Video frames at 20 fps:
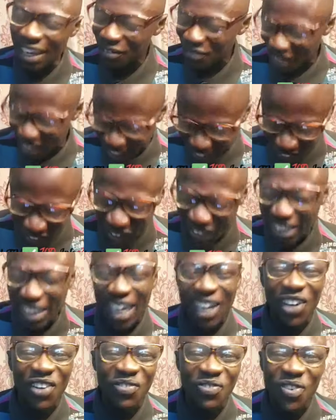Hey,
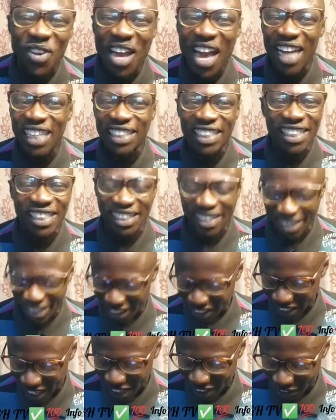what kind of reaction
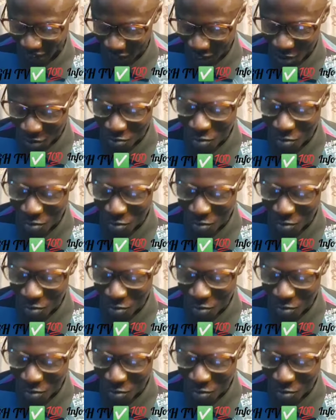is that?